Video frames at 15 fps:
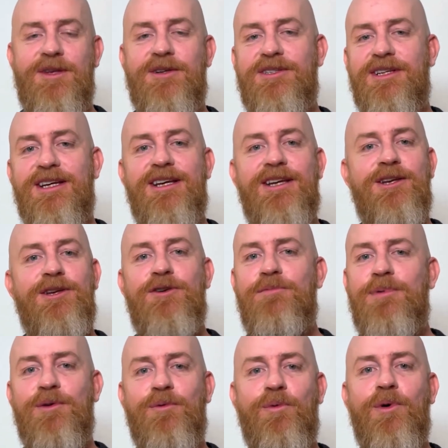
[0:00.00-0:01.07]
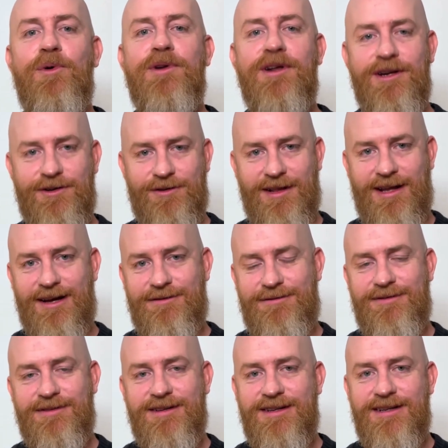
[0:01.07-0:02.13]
You see, you've been wounded in your life.